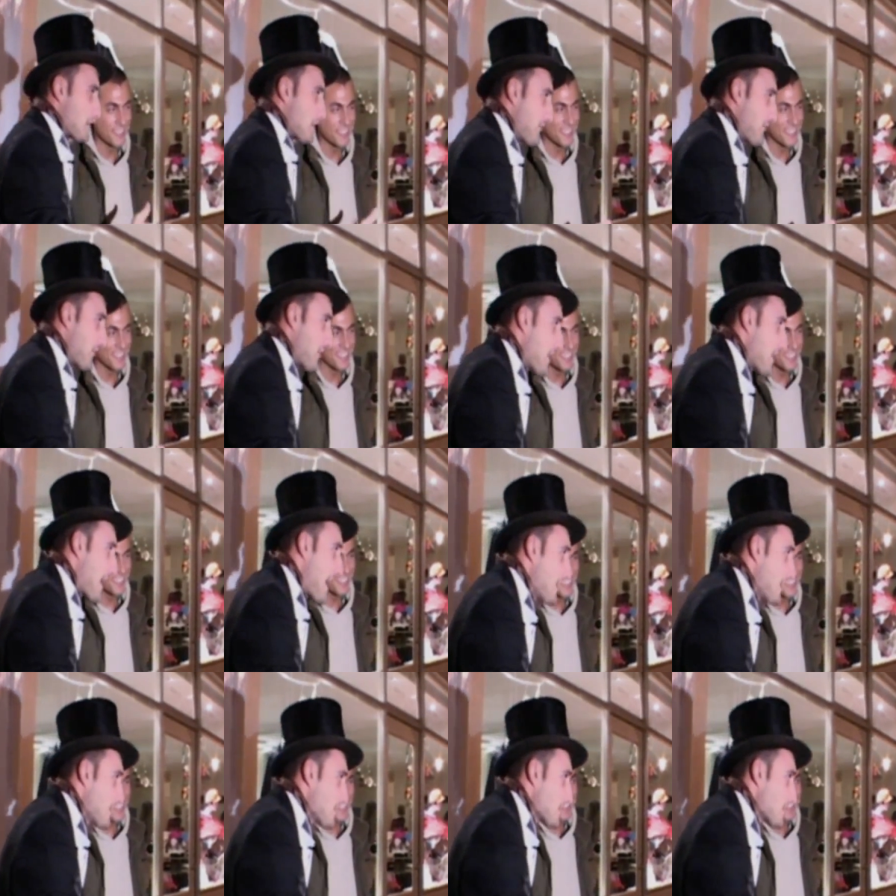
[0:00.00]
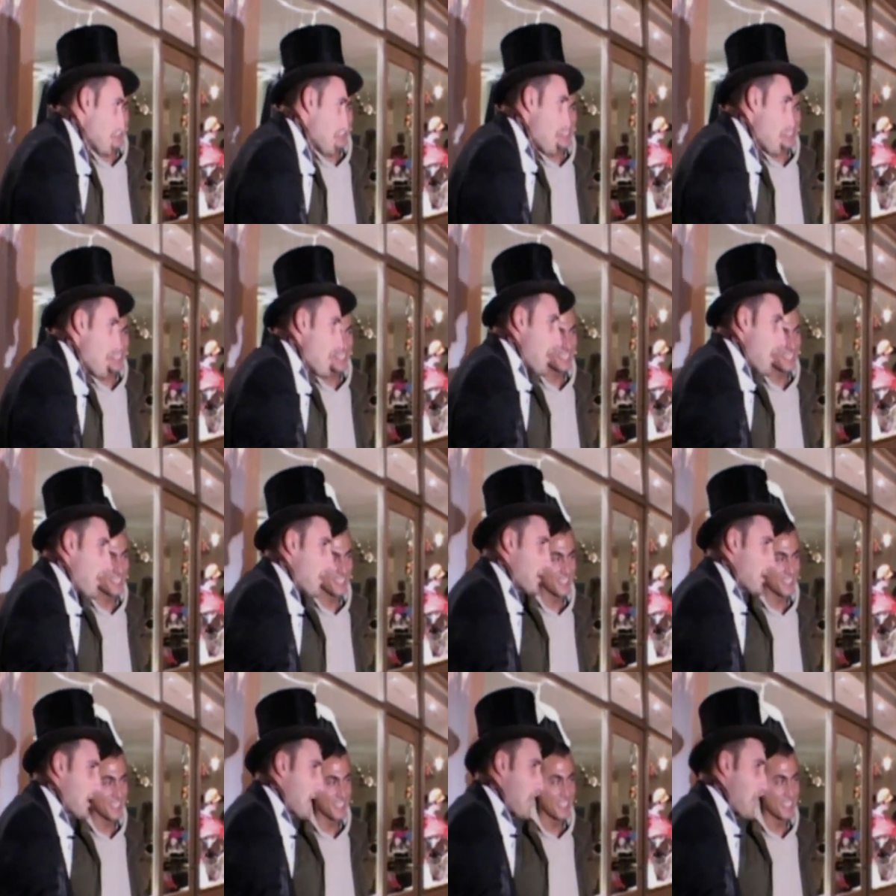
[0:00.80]
Did you feel that? Yeah.
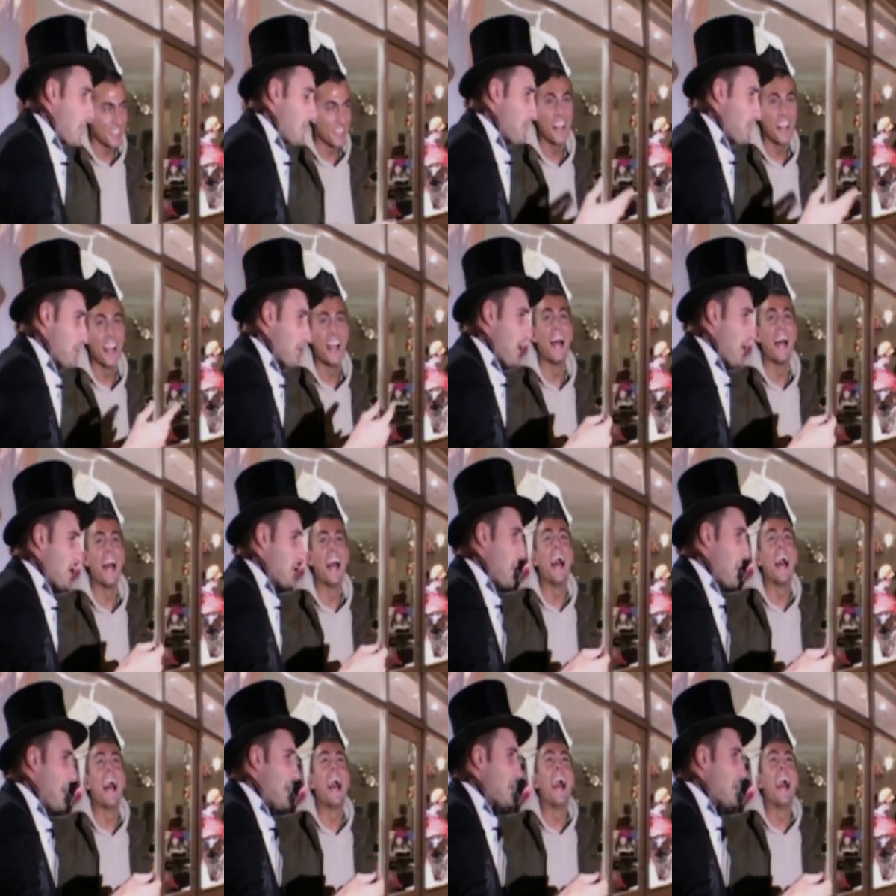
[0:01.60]
Okay, open your eyes.